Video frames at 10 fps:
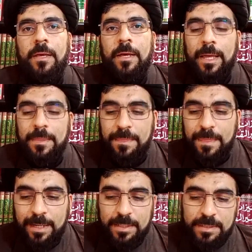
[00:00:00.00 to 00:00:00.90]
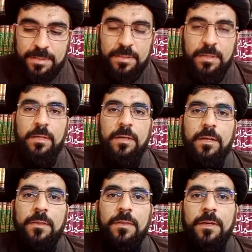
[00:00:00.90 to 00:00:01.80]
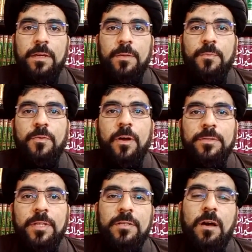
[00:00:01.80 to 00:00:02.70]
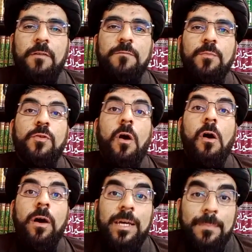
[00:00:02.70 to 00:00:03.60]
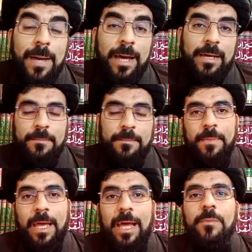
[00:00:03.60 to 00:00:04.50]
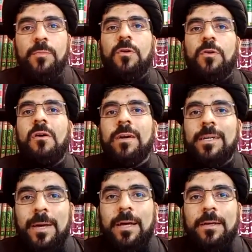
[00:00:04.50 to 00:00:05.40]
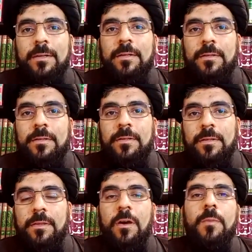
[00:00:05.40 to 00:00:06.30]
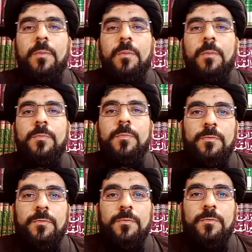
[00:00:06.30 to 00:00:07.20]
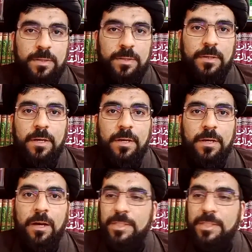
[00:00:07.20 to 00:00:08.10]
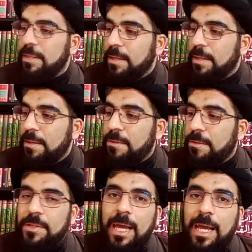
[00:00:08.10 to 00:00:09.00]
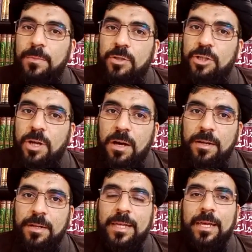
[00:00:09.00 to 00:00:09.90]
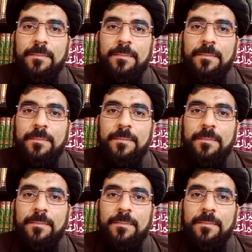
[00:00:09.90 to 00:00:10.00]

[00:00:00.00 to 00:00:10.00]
And that is the process of muraqibah, al-muraqibah, the observation. I said there is al-musharata,